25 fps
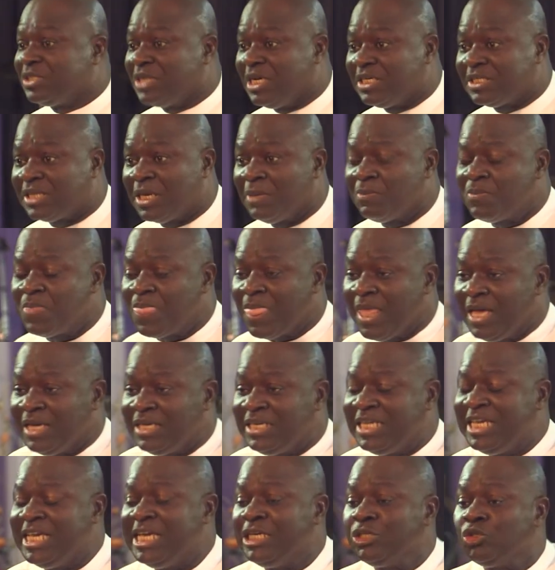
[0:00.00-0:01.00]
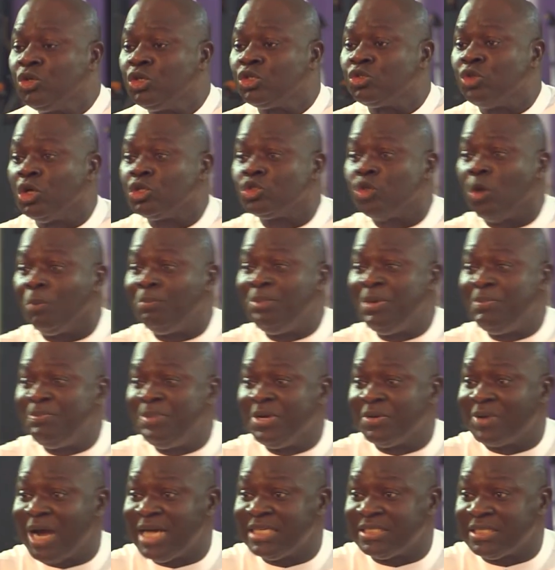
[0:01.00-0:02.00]
grace. The issue is not your
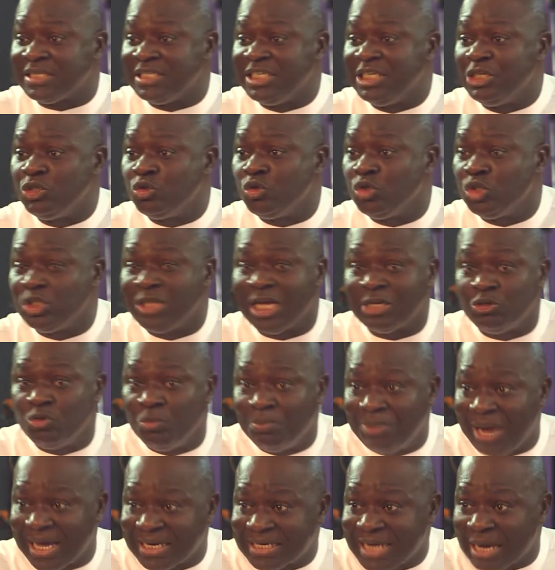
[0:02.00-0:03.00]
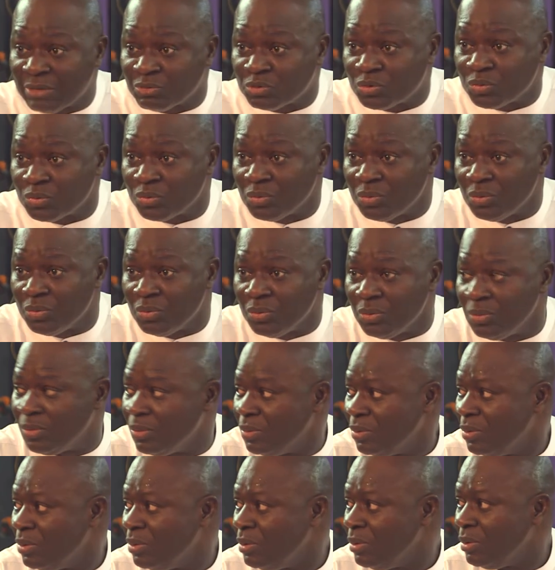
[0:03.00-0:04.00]
BP rising, the issue is that you blacked out.
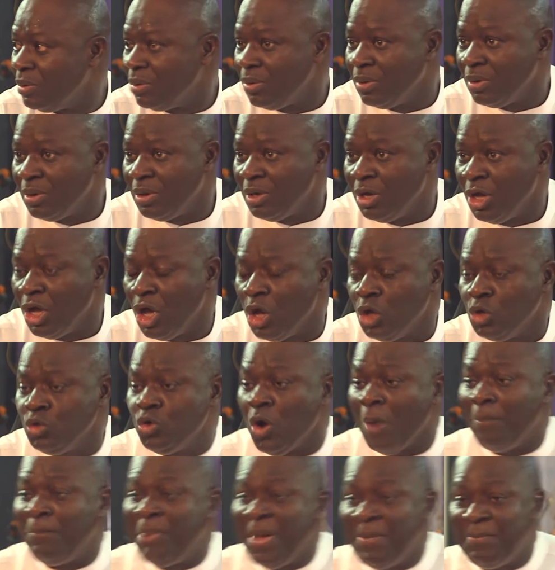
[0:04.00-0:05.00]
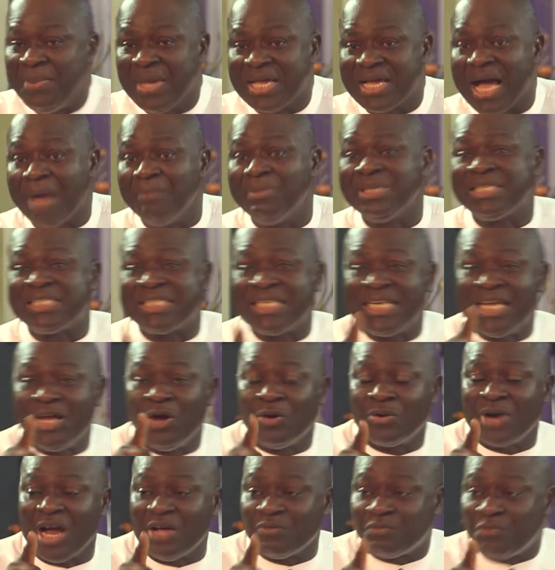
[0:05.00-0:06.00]
Your BP can be
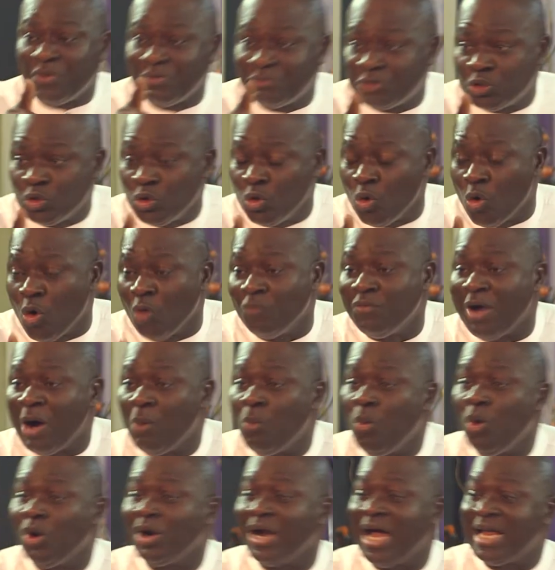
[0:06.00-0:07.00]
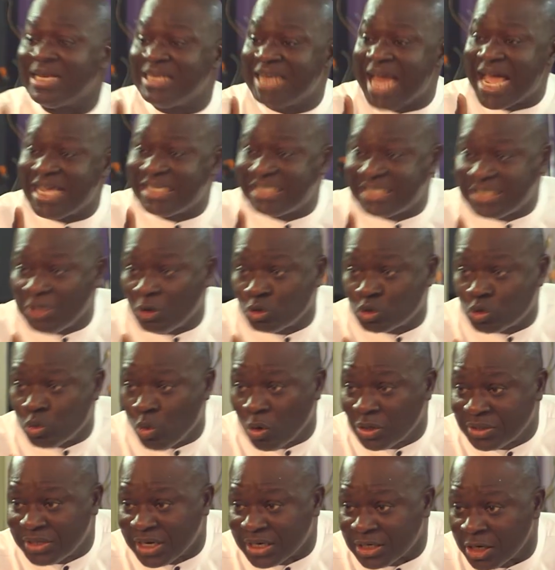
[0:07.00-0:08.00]
350 over 190 or
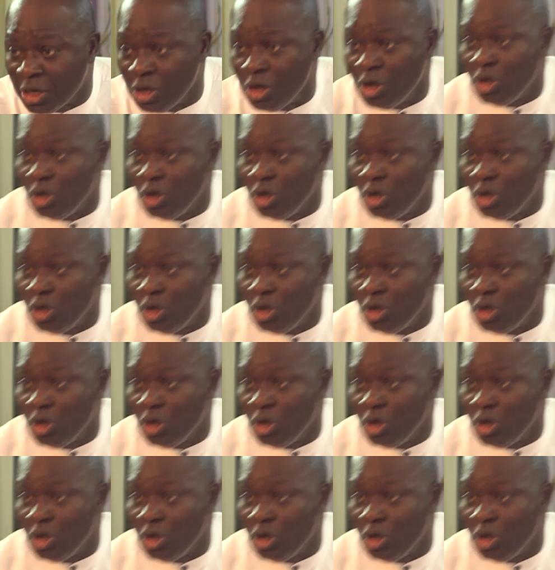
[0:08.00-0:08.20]
200.